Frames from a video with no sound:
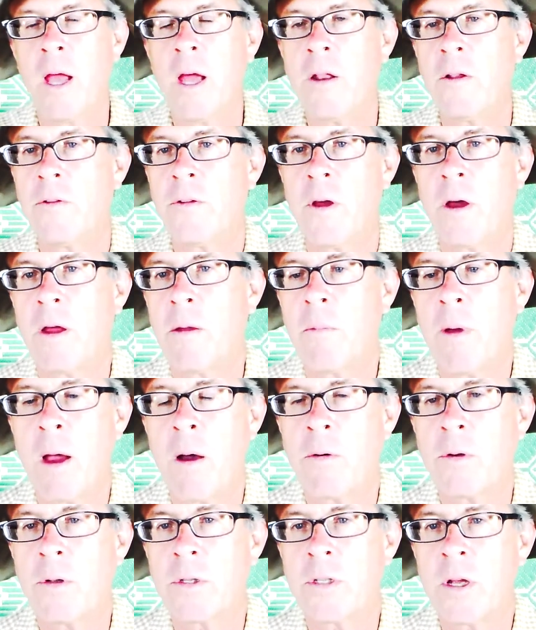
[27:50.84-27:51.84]
ahead of time
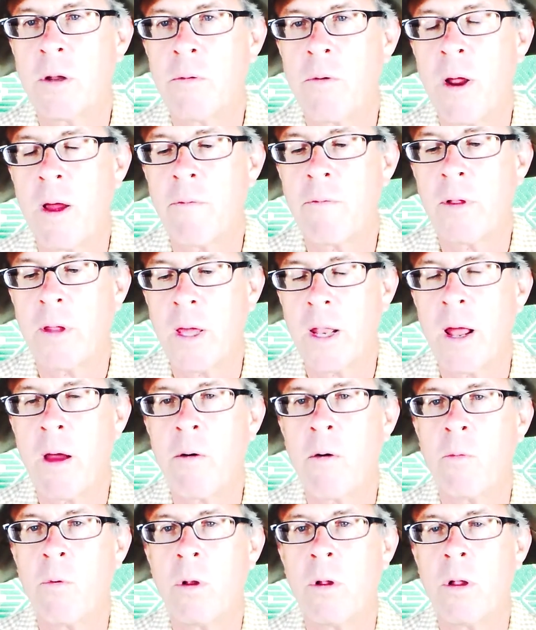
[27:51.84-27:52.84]
how it's unraveling and
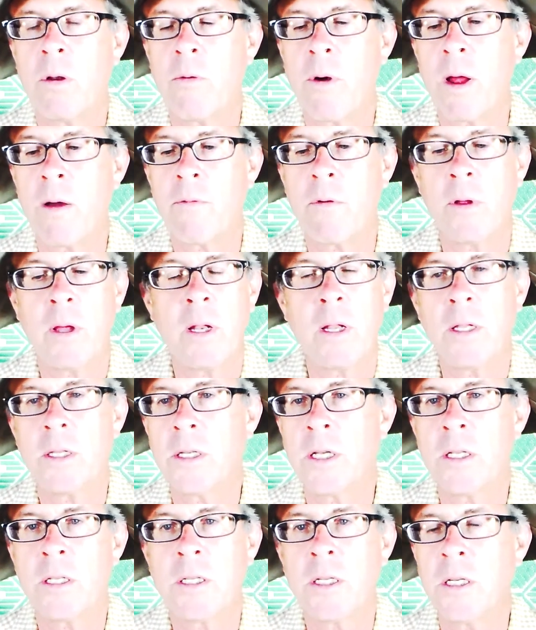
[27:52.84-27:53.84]
how it will unravel. And
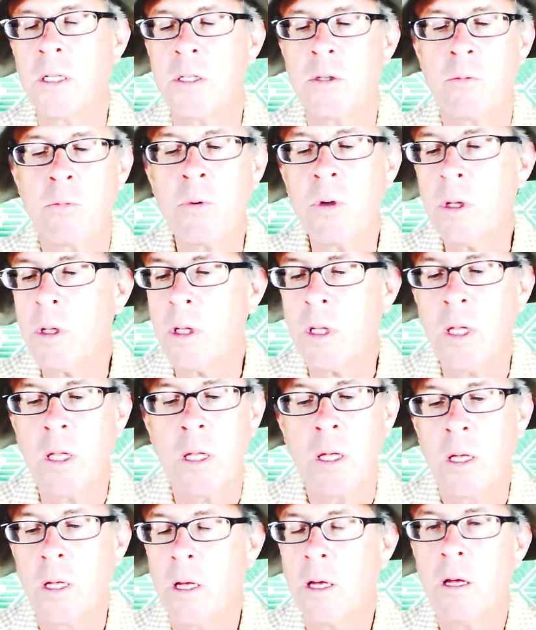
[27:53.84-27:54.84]
it's, it's, it's
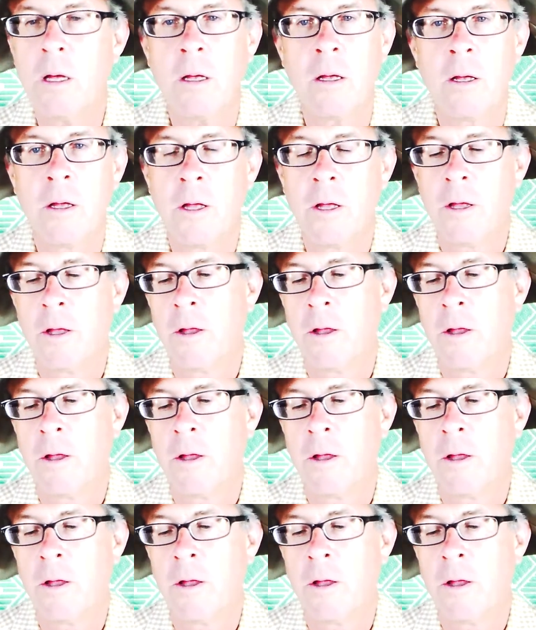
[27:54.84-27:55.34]
really, huh,